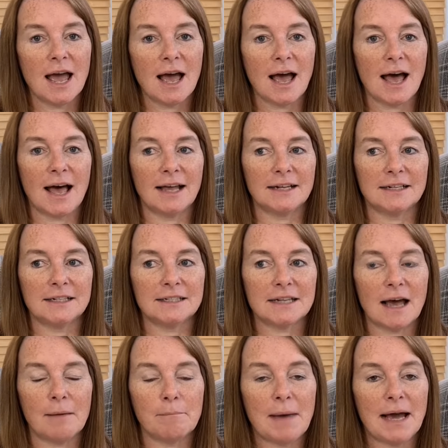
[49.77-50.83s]
And
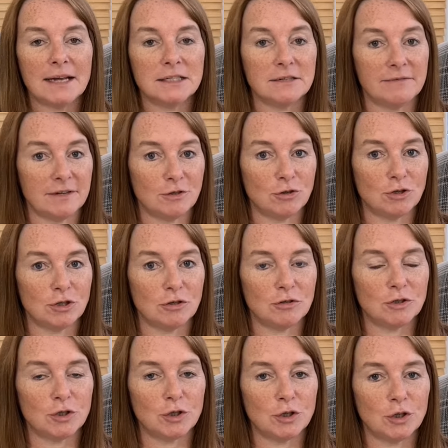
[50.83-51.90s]
I might have
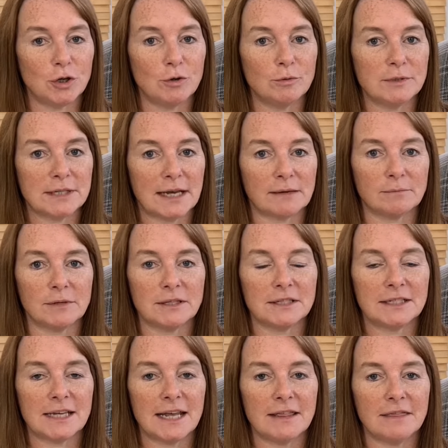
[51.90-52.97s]
introduced a new
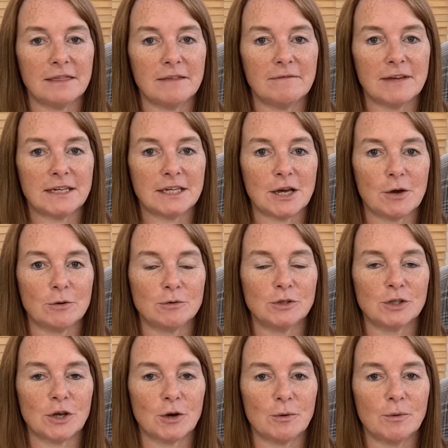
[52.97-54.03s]
segment in the video,
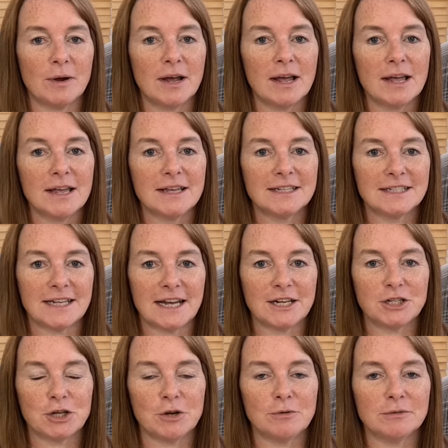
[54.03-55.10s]
so stay
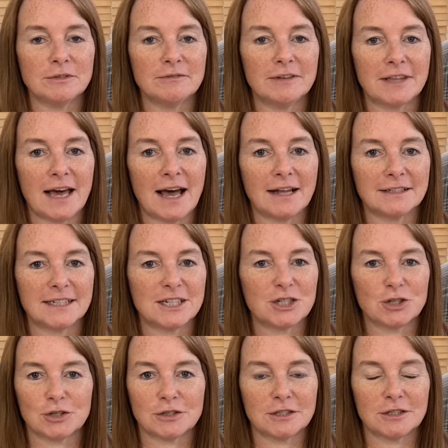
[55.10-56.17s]
tuned for that. It's
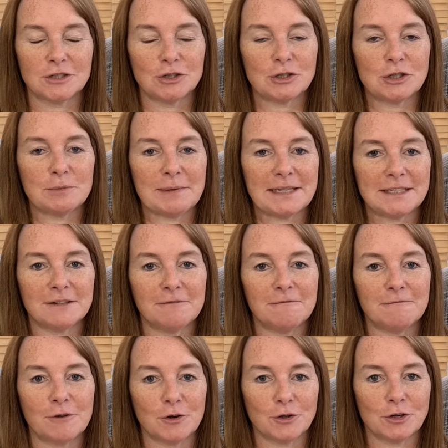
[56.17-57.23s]
just a bit of
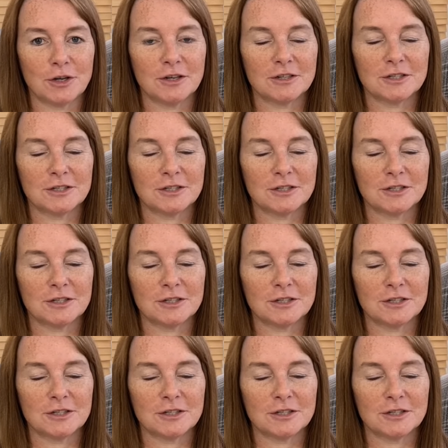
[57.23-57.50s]
fun.